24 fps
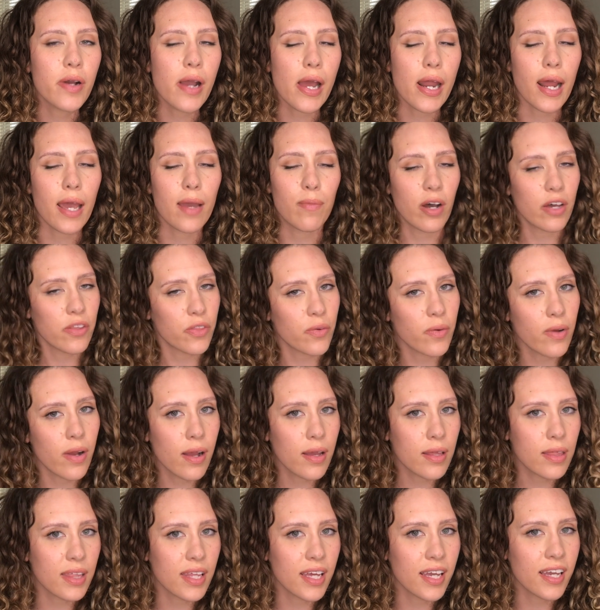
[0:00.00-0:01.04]
I bought the wrong
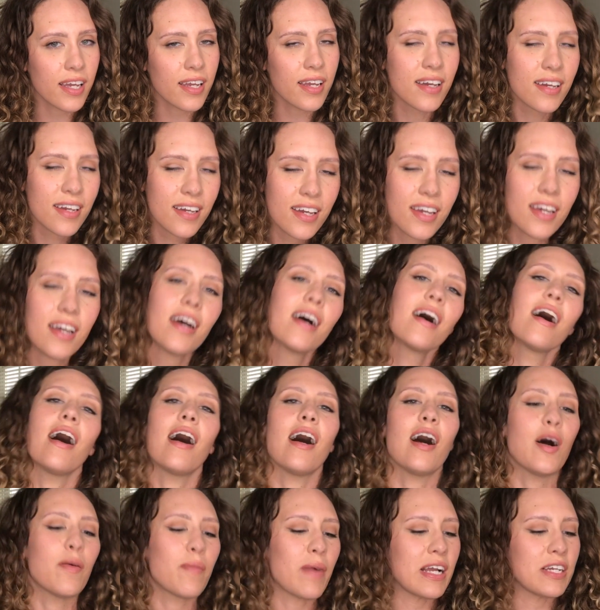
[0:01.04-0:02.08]
thing.
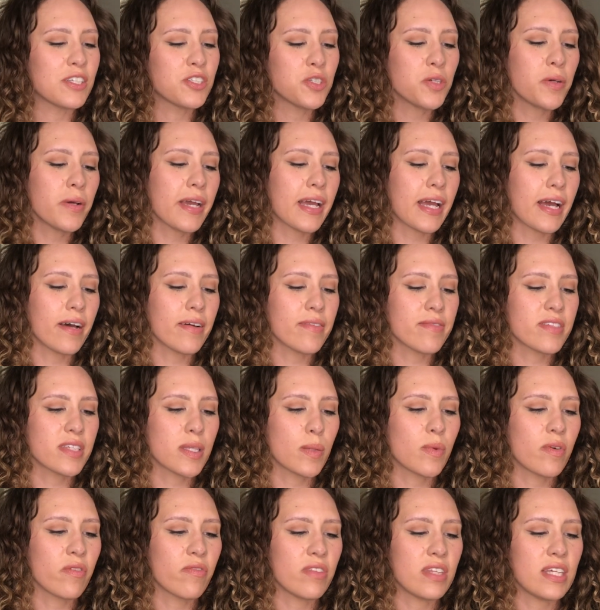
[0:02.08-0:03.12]
I do have some
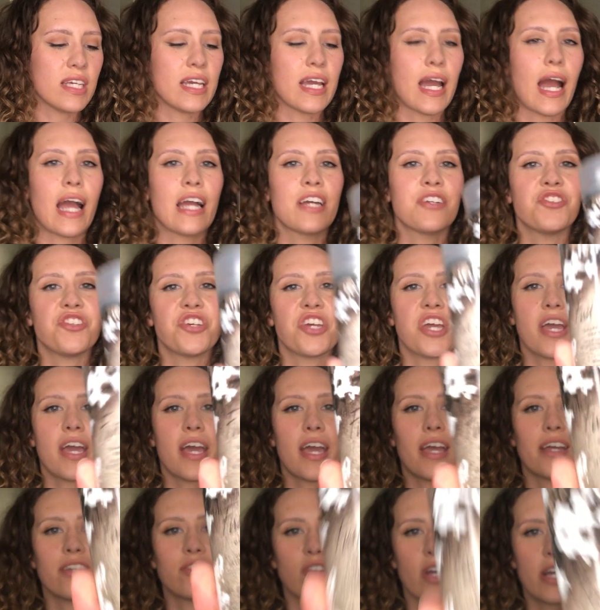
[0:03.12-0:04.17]
of the IGK
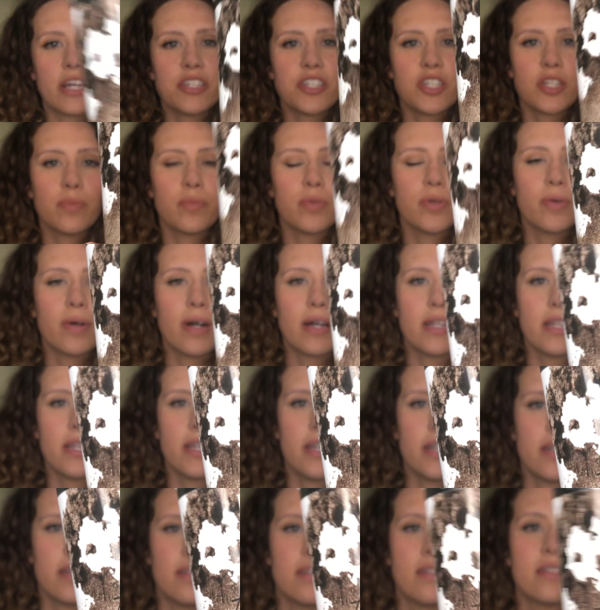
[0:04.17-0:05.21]
dry shampoo on
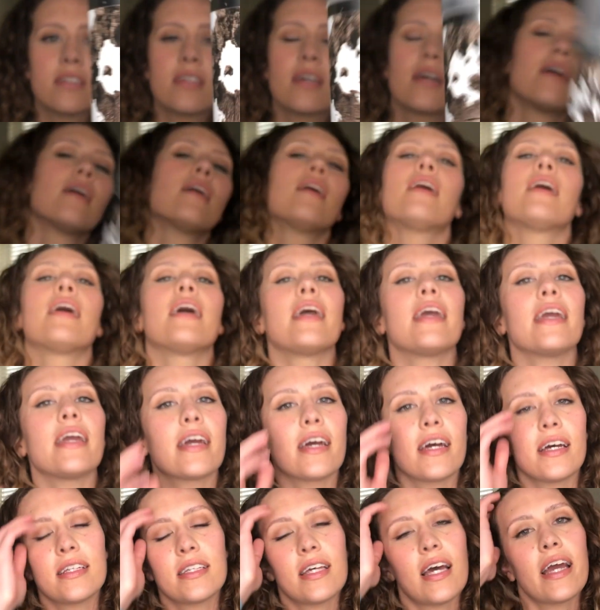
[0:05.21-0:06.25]
hand,
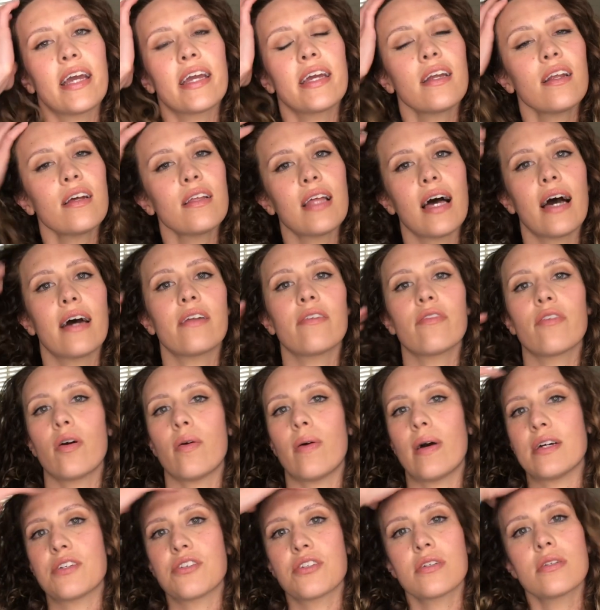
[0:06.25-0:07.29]
and I get a lot of
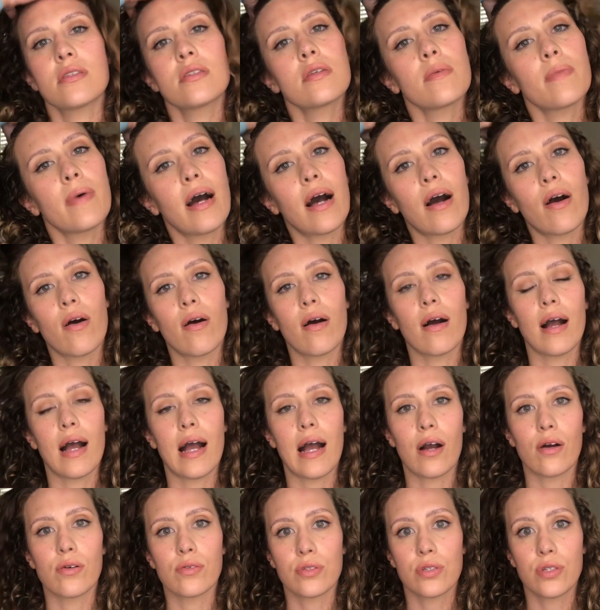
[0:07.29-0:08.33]
questions about
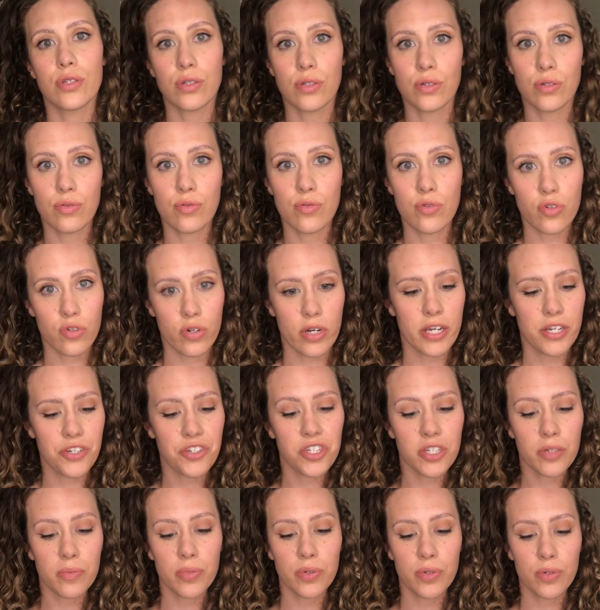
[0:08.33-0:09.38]
how to use dry
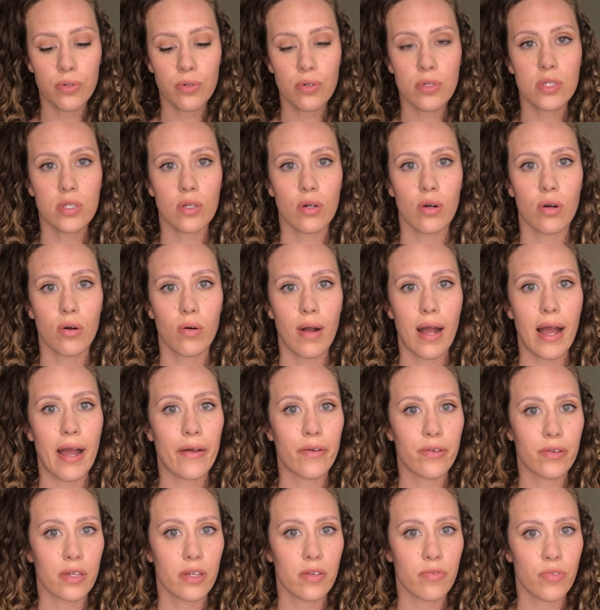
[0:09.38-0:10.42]
shampoo, so I'll
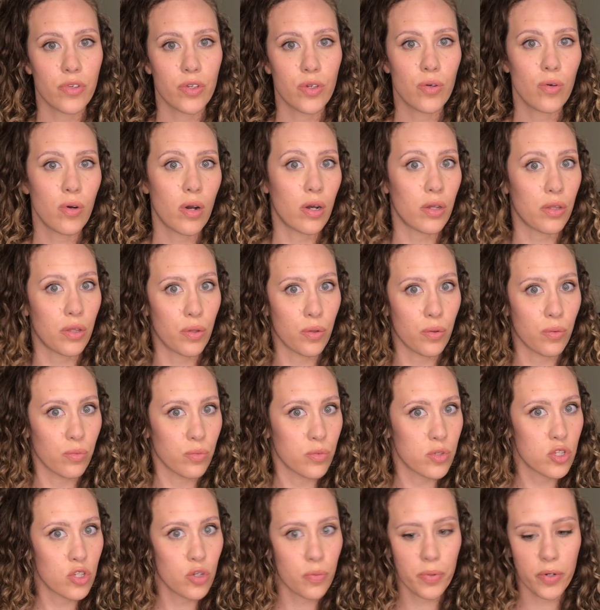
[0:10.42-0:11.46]
give you a
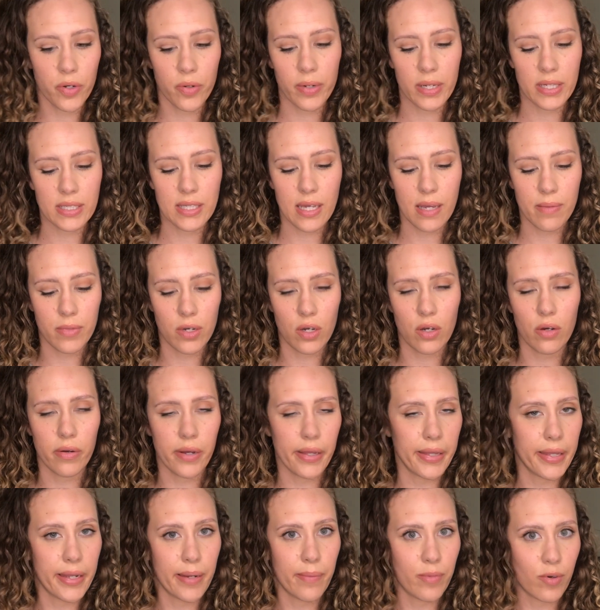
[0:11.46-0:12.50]
super quick demo and
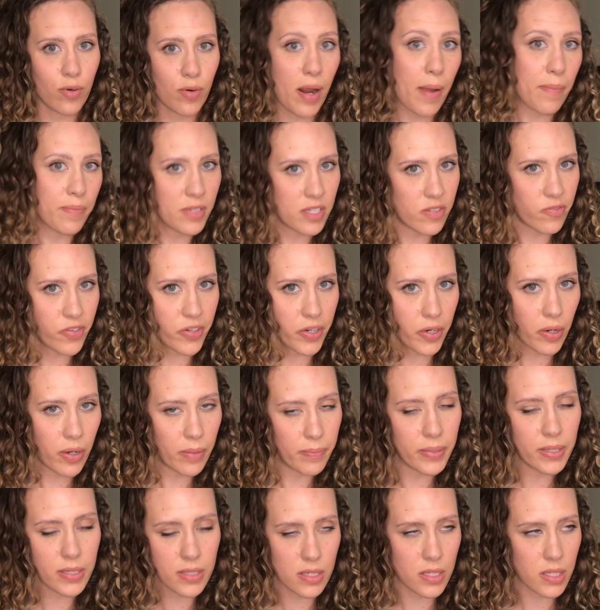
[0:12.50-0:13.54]
then I'm gonna wrap this video up
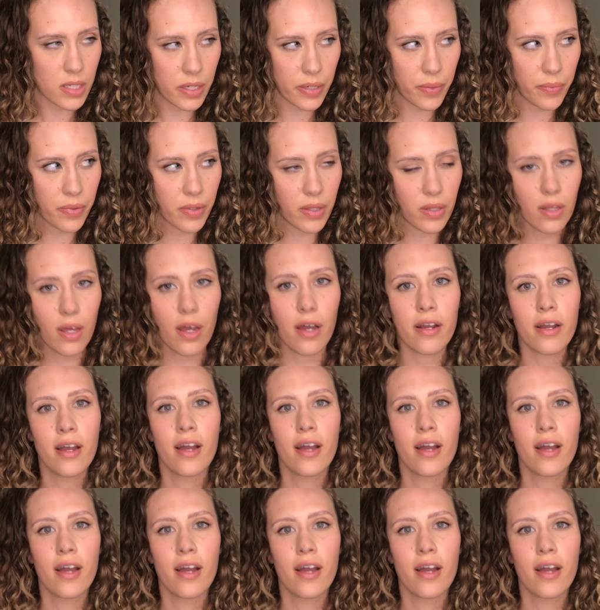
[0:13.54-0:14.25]
because it's getting really long.